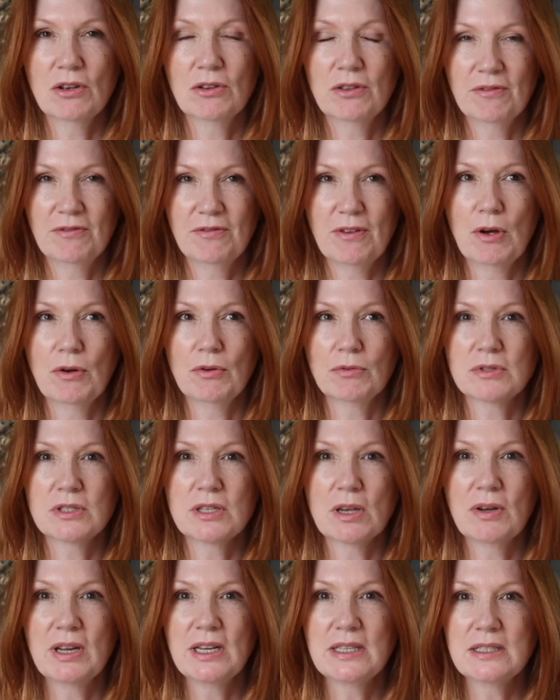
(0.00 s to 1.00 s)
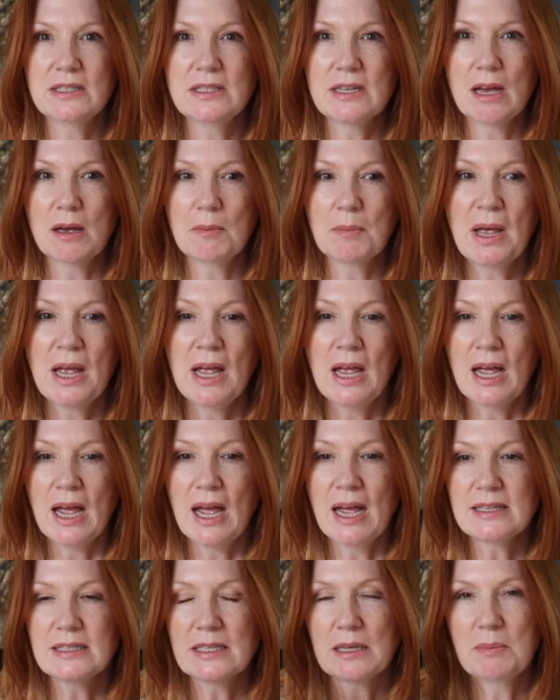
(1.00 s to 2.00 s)
on the fold, so I ended up
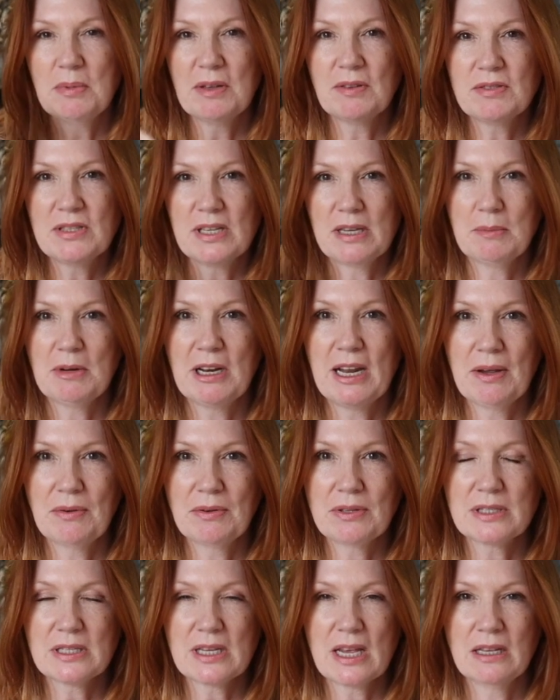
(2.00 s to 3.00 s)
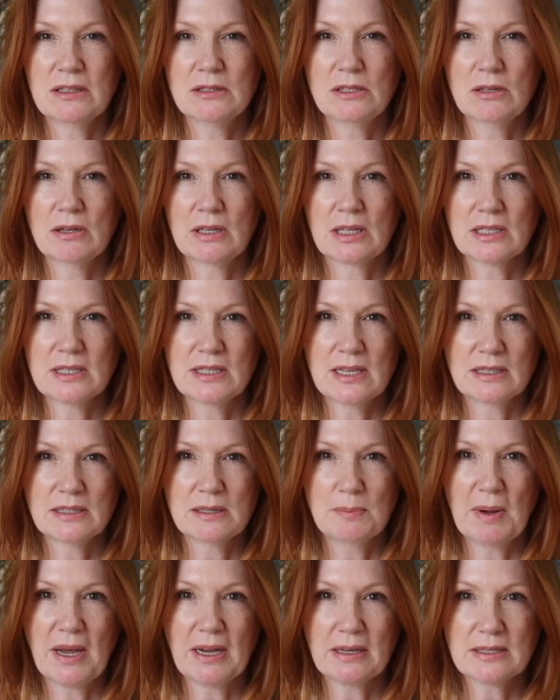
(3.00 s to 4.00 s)
adding a bit of seam allowance and doing a
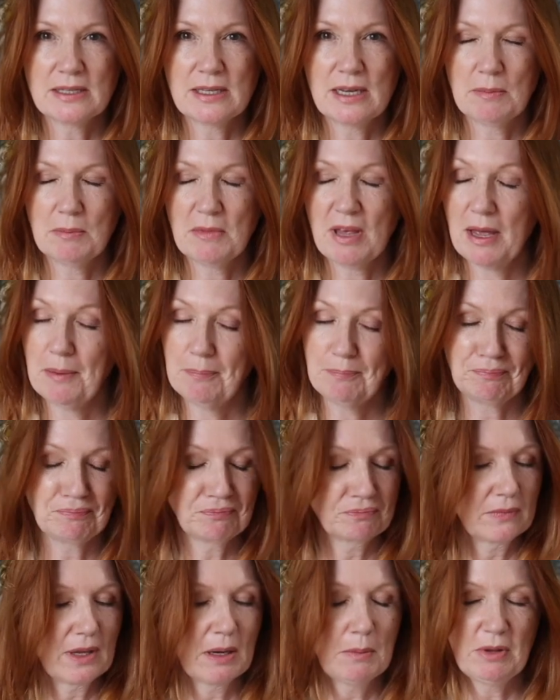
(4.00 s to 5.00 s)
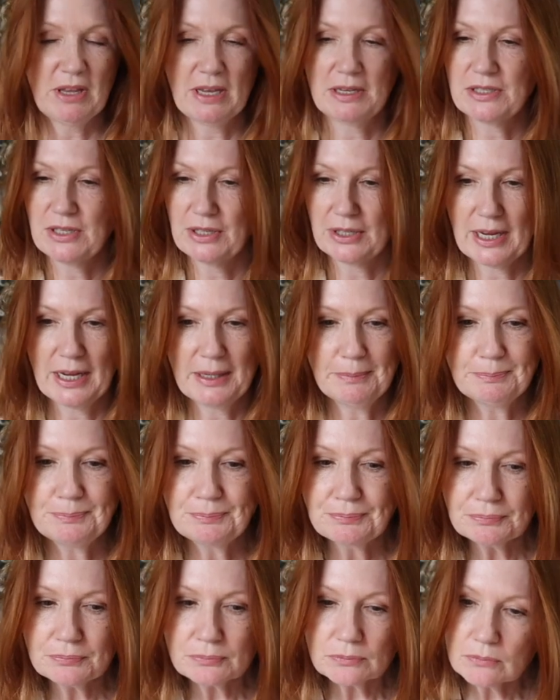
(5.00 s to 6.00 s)
centre back seam there. Well, that's okay.
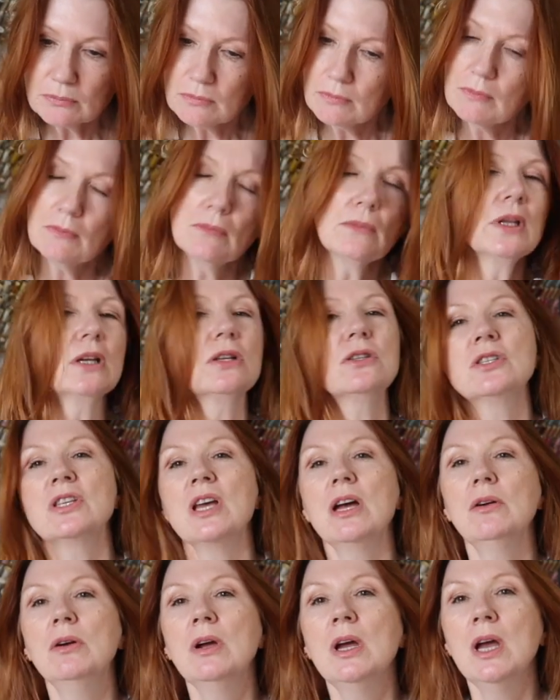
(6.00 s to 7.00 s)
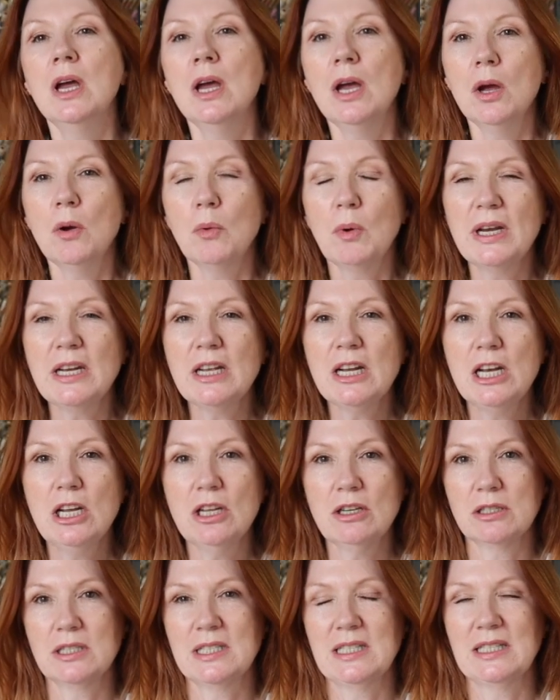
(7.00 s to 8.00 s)
So when I
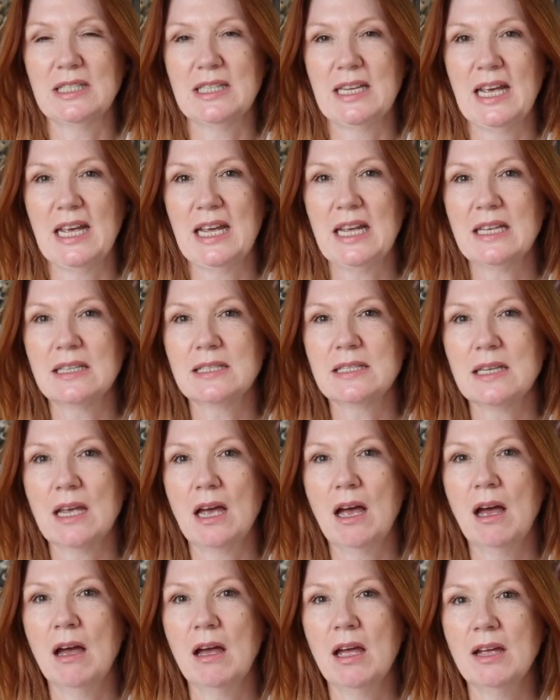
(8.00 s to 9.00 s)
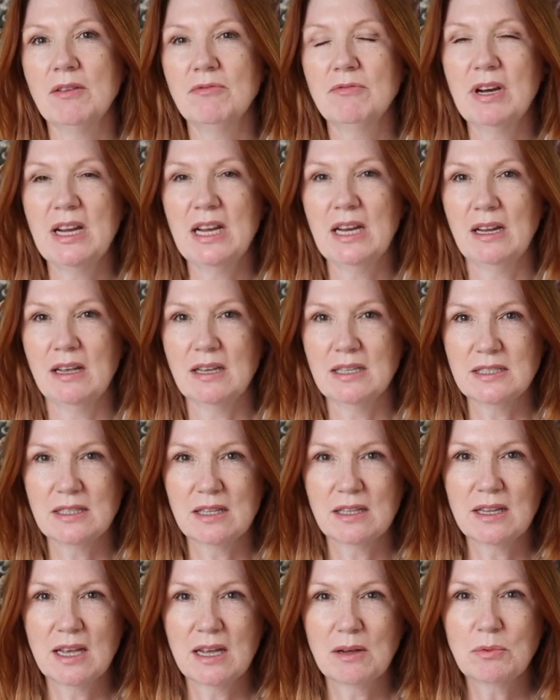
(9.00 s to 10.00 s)
looked at it, I realised
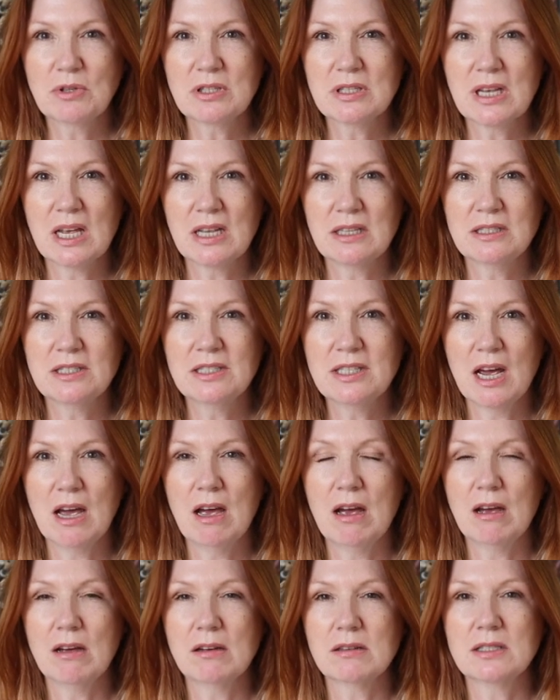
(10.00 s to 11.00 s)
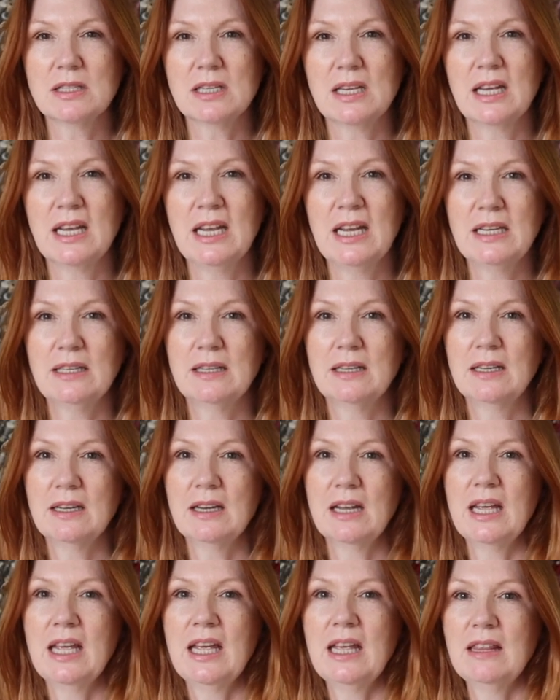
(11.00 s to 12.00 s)
that there was a dart
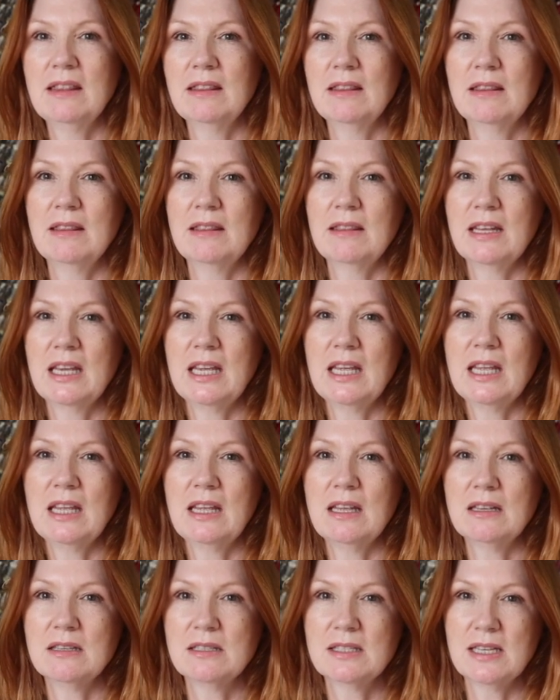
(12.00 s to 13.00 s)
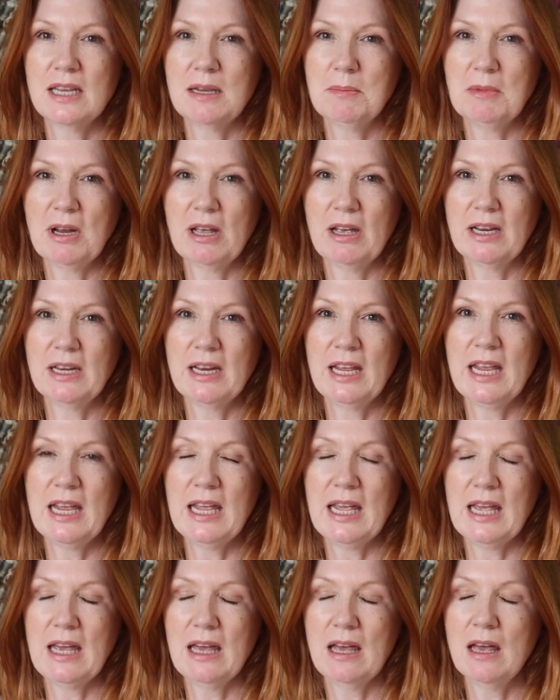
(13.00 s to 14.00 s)
hidden in the seam line
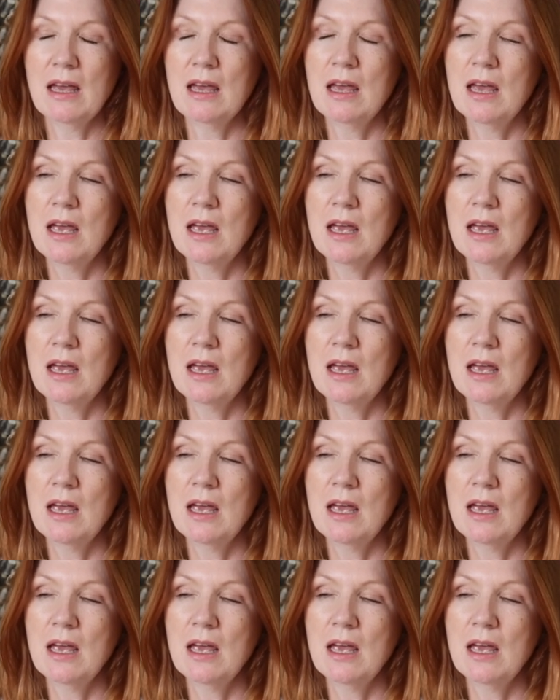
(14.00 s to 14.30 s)
here.